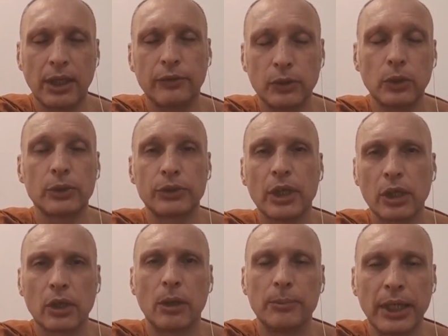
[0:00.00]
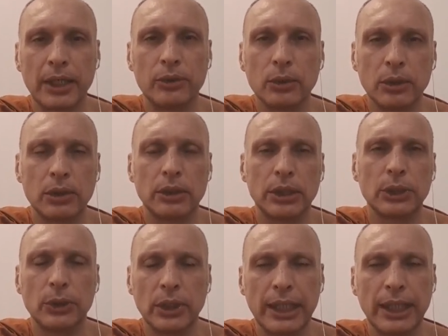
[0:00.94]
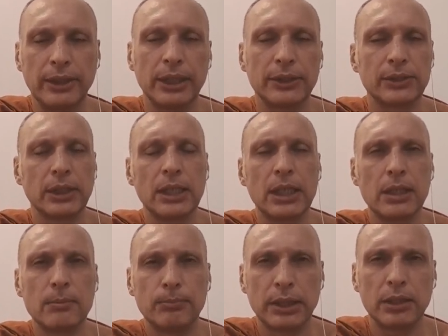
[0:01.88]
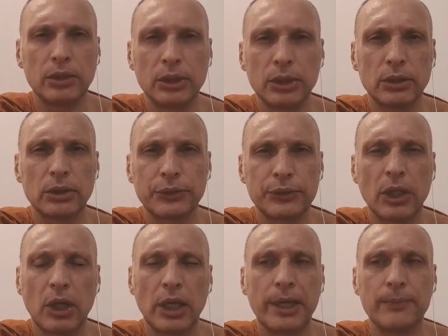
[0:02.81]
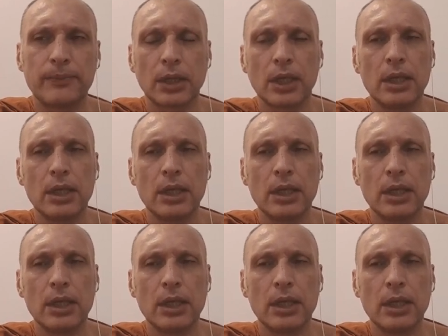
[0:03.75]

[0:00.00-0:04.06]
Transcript: Of course, comprehend dukkha in all areas, but the dukkha of time